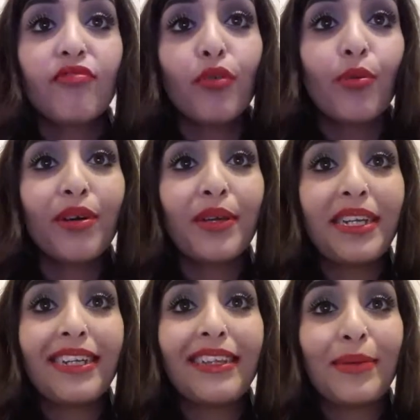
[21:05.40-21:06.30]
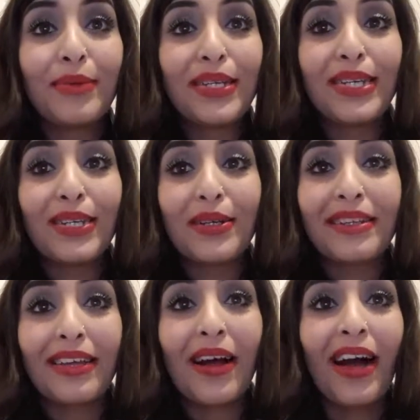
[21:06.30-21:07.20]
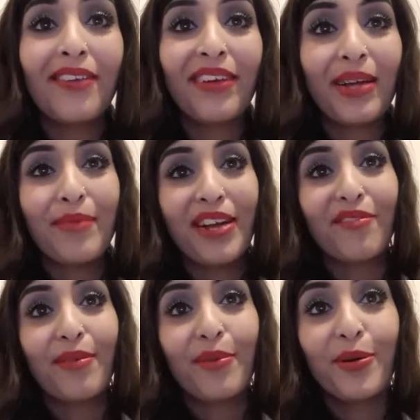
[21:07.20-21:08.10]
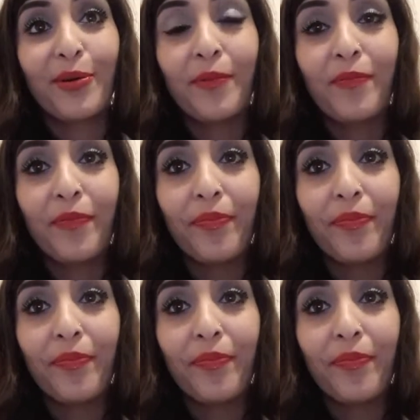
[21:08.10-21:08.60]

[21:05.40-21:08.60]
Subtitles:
for what you need them to do. So highly recommend Rimmel